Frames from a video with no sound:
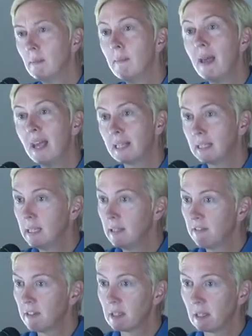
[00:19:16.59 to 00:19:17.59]

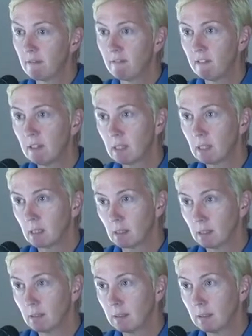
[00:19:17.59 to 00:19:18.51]
magnificent vehicle.